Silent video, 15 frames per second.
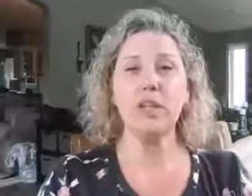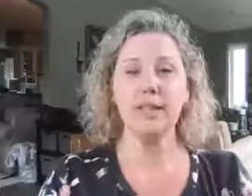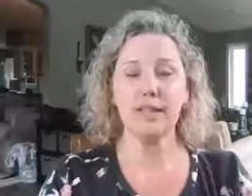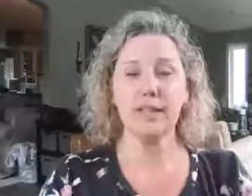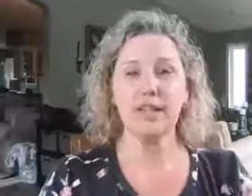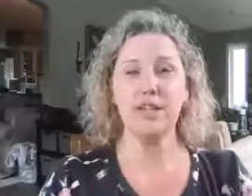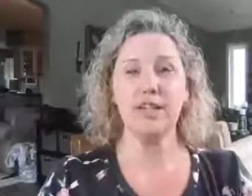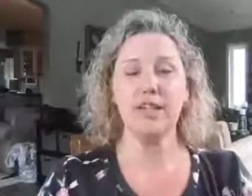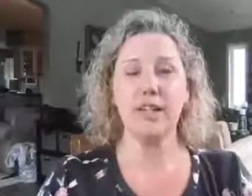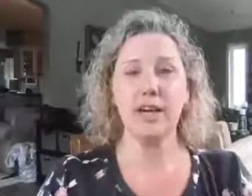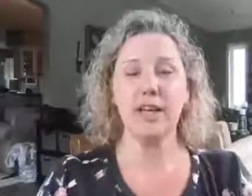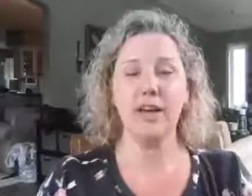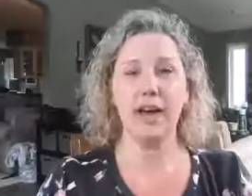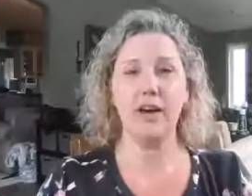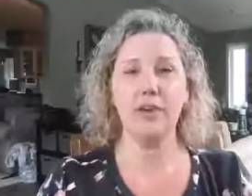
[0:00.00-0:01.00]
at their gut
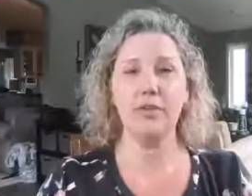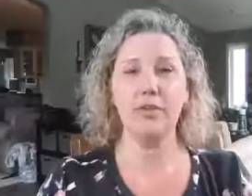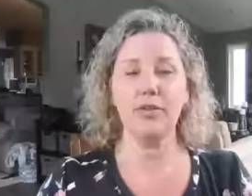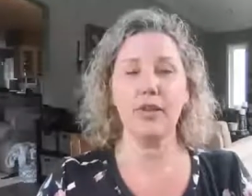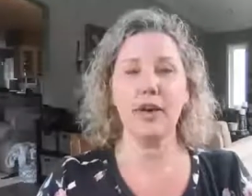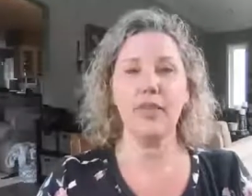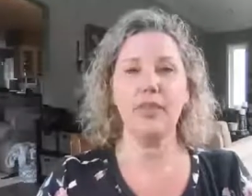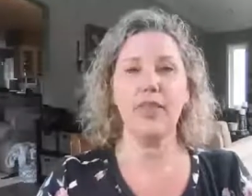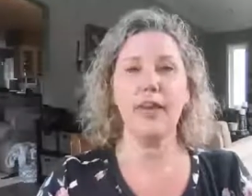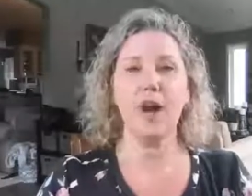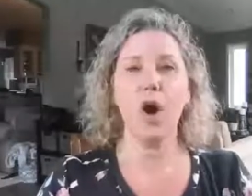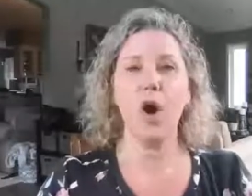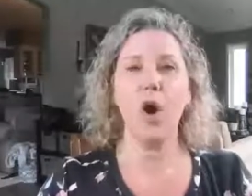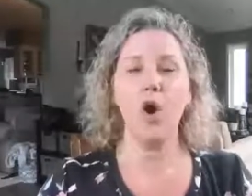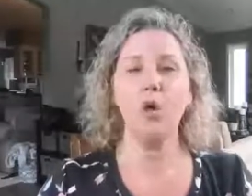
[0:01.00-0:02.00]
health, they
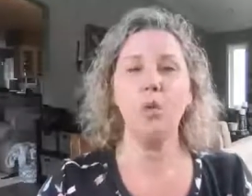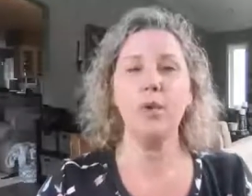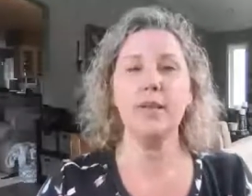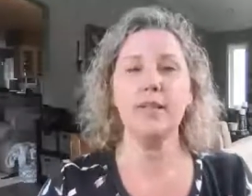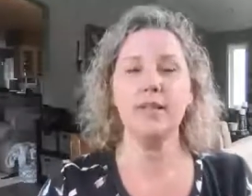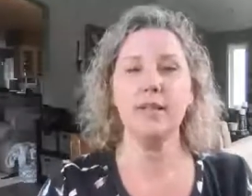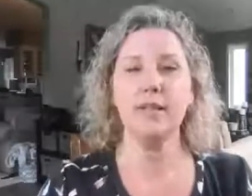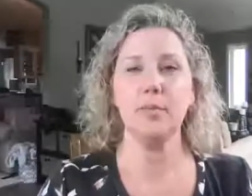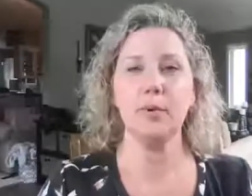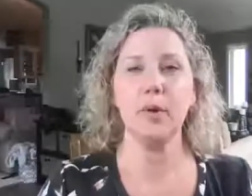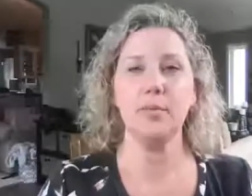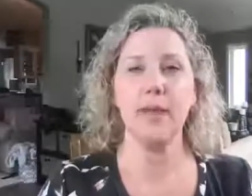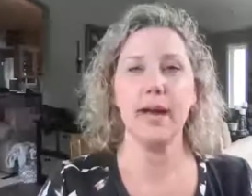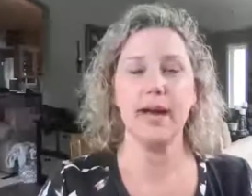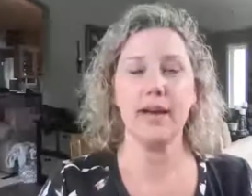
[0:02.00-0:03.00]
always need a
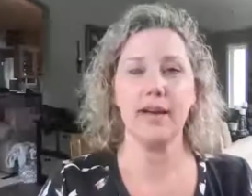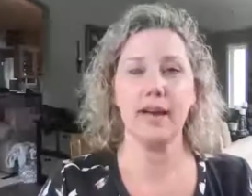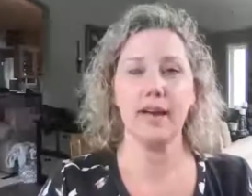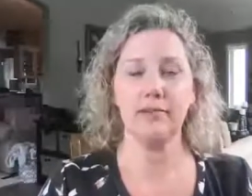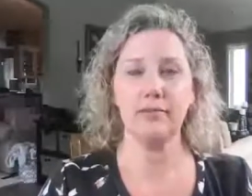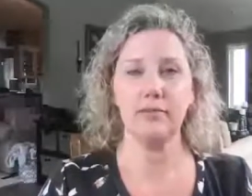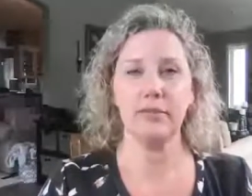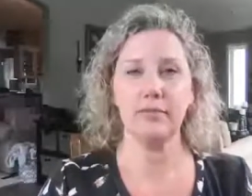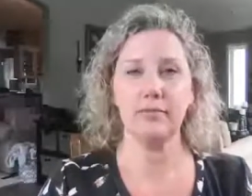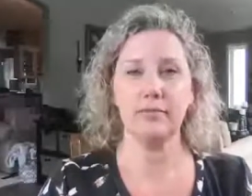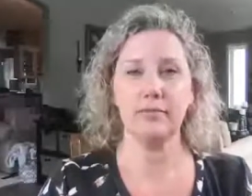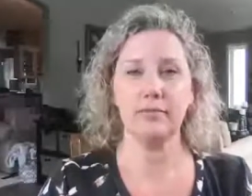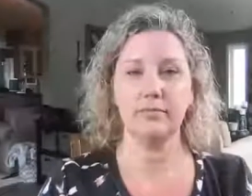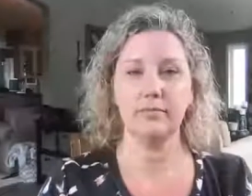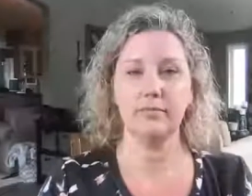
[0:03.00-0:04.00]
probiotic after.
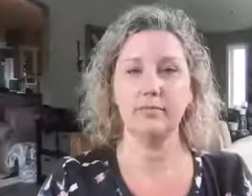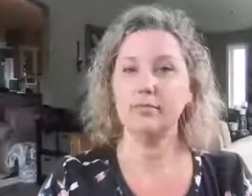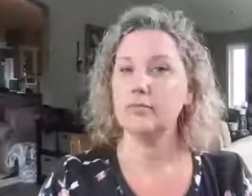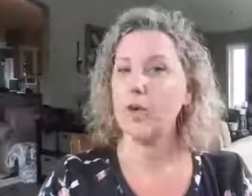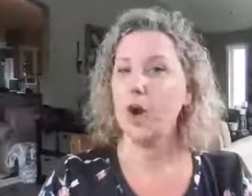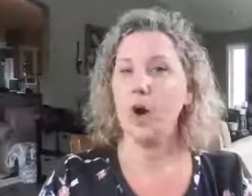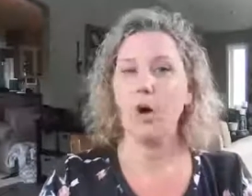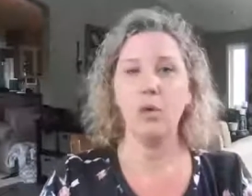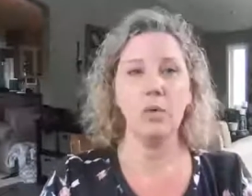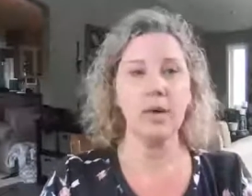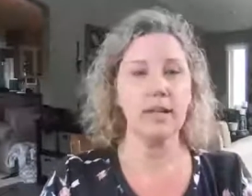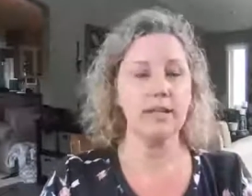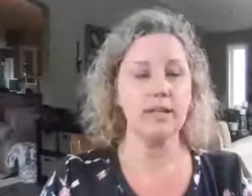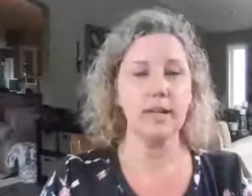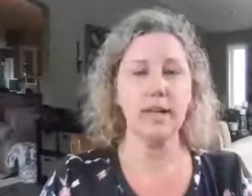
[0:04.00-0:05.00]

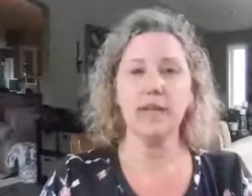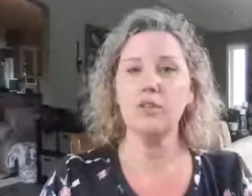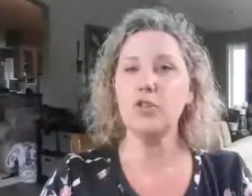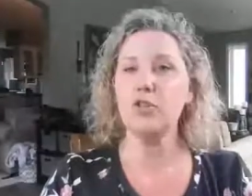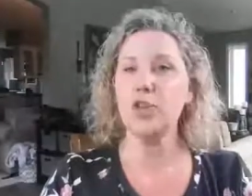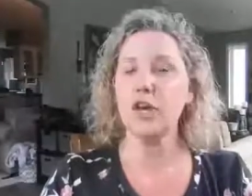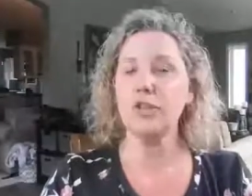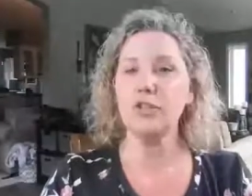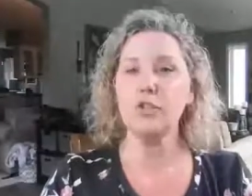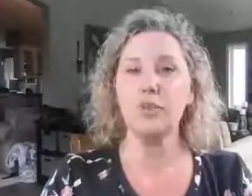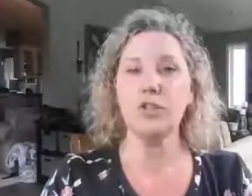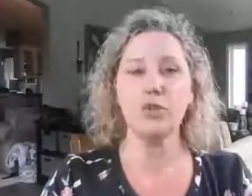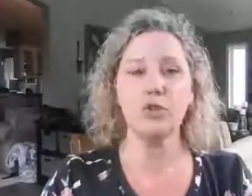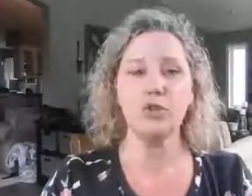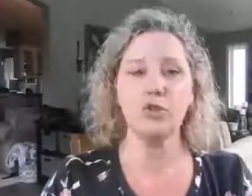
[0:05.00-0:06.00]
Always. It just
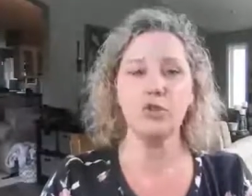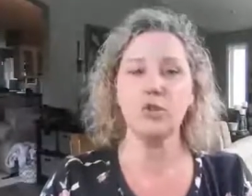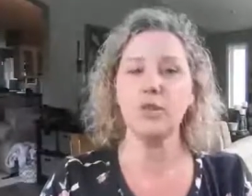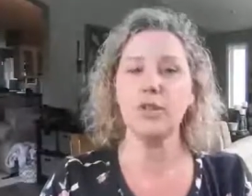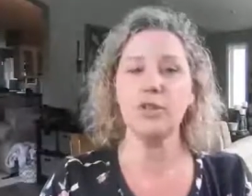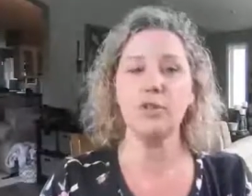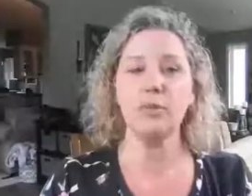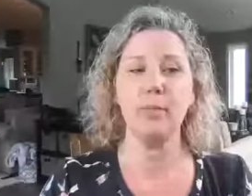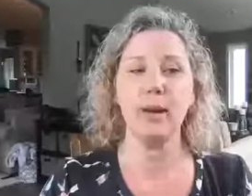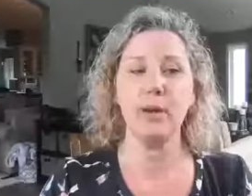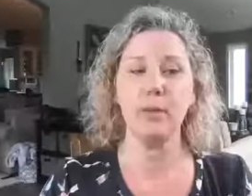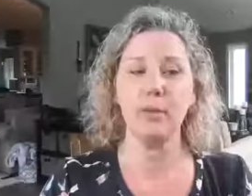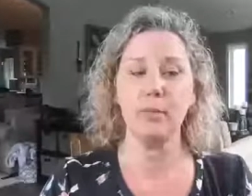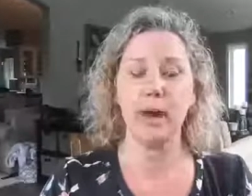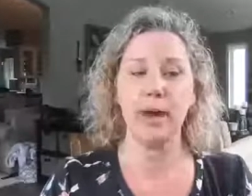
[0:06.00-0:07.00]
destroys your
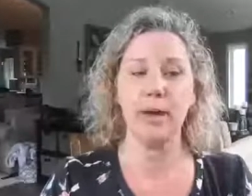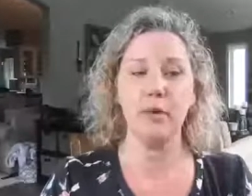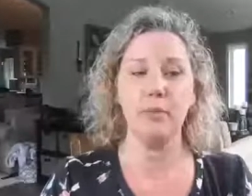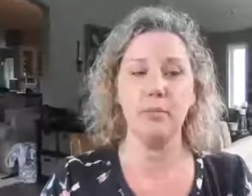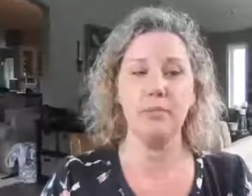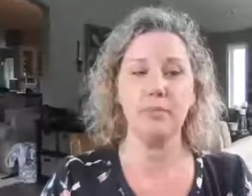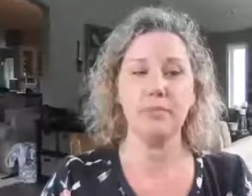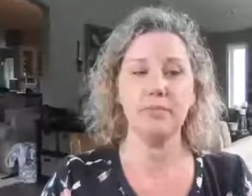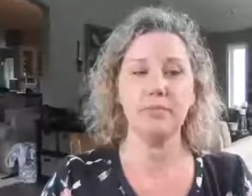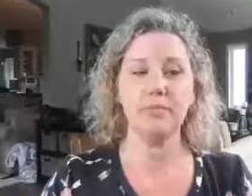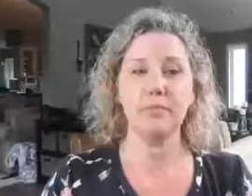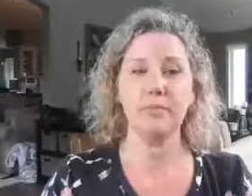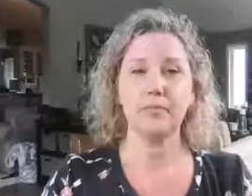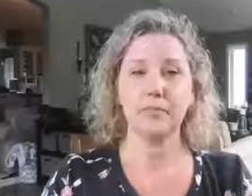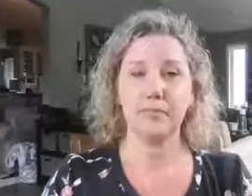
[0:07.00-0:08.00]
microbiome.
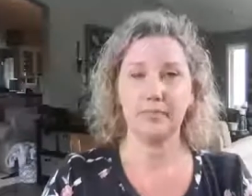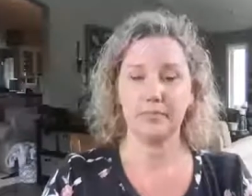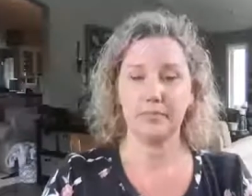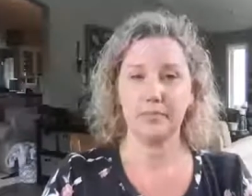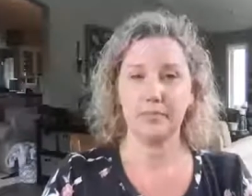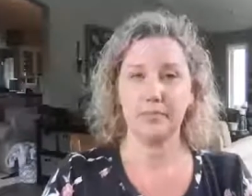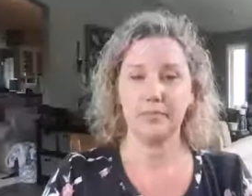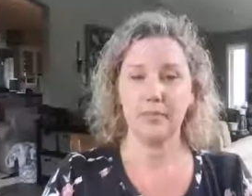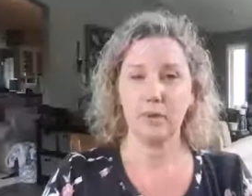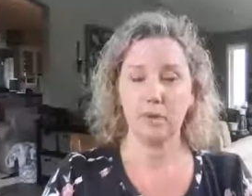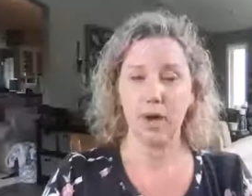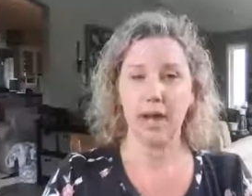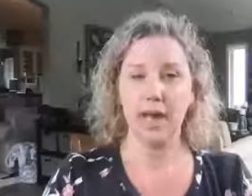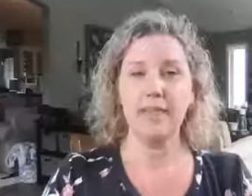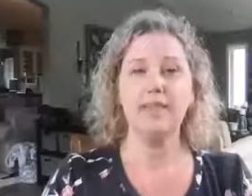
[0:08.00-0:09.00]

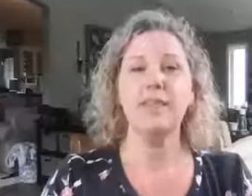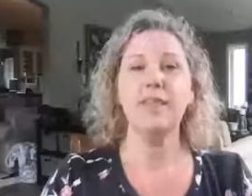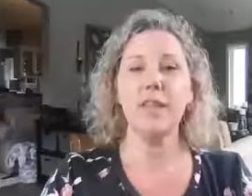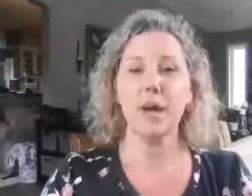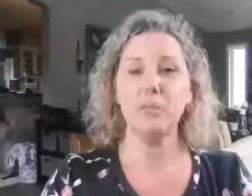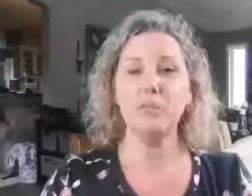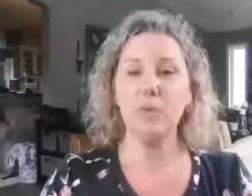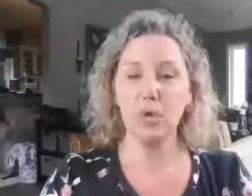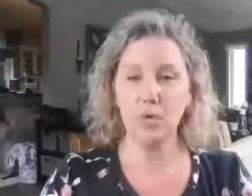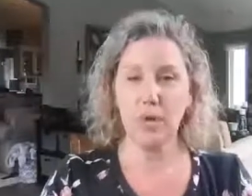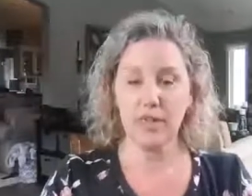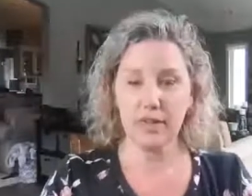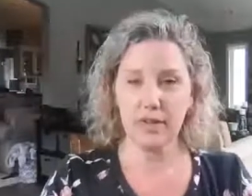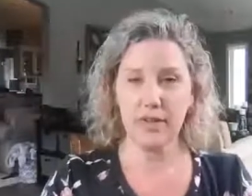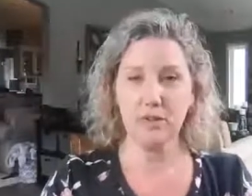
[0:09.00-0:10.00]
Okay? Number
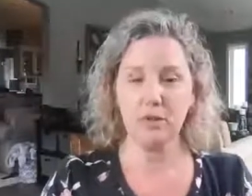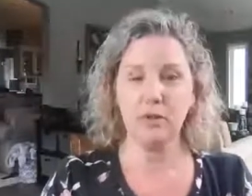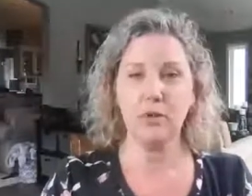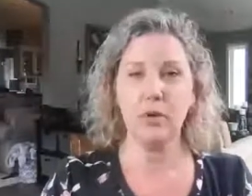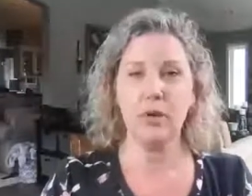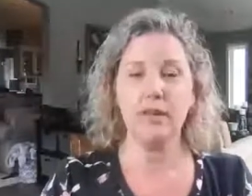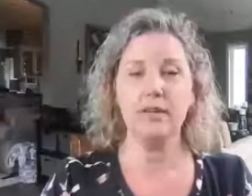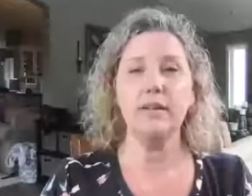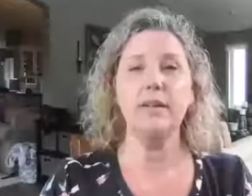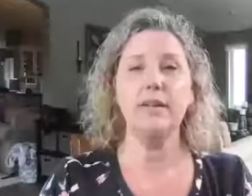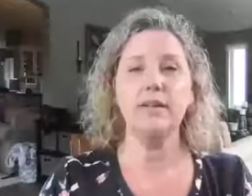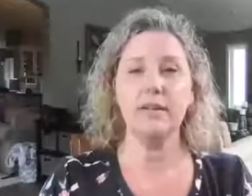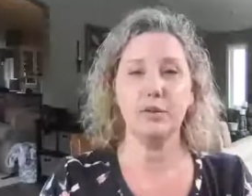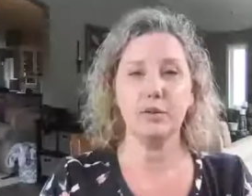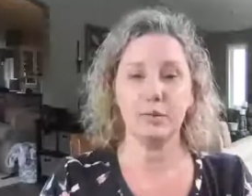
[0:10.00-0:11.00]
one thing to avoid,
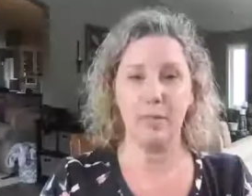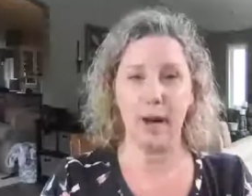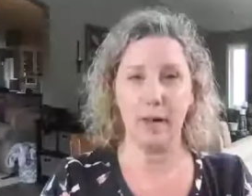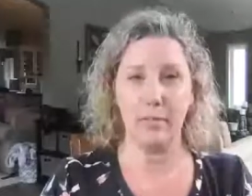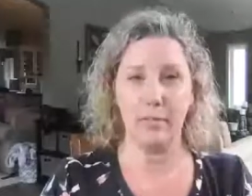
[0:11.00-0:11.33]
soda pop.